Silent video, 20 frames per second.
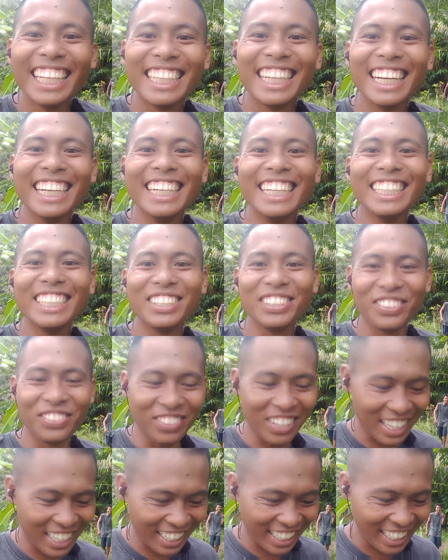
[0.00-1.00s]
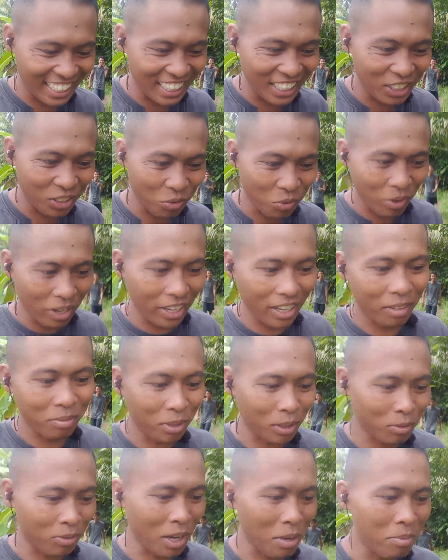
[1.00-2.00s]
the reason why I need to wake up
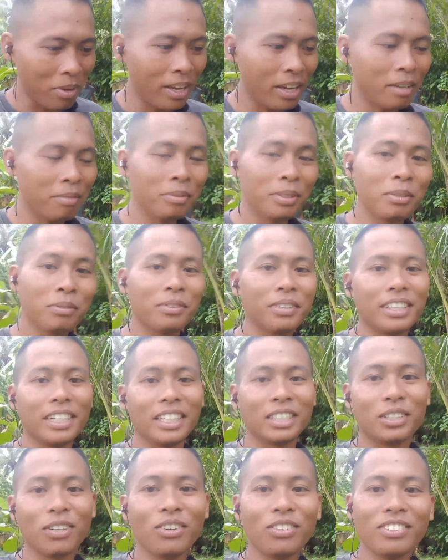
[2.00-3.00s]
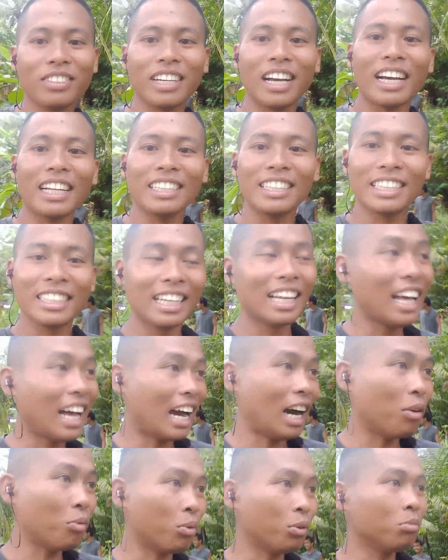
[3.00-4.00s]
at 5 a.m. in the morning so that
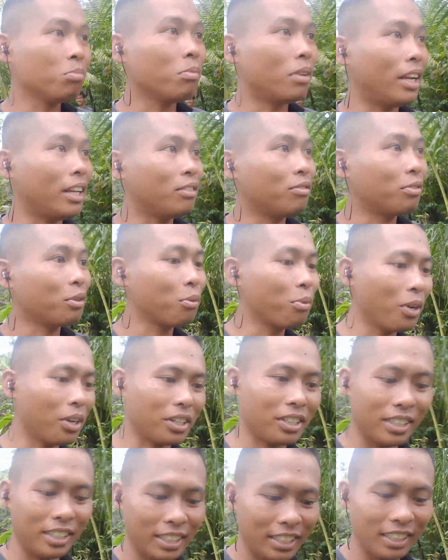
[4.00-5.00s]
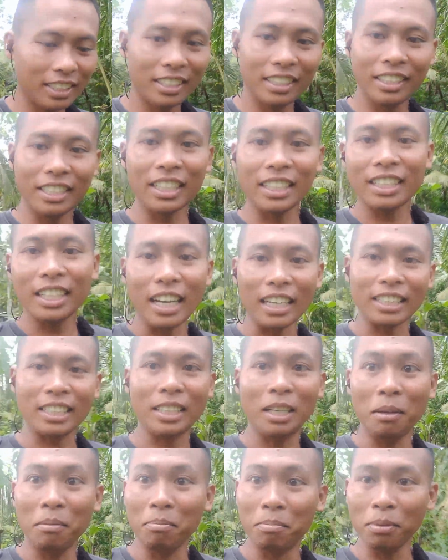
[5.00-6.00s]
I won't be late for work. As
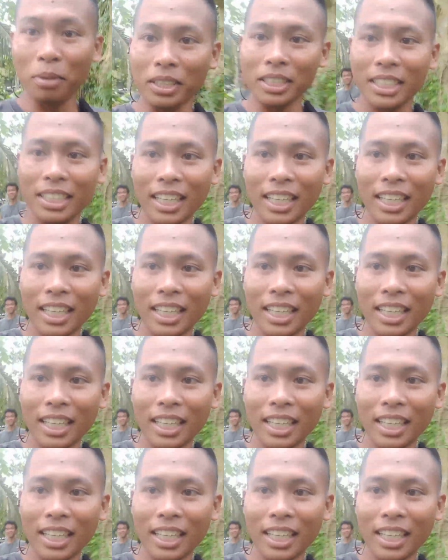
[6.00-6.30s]
simple as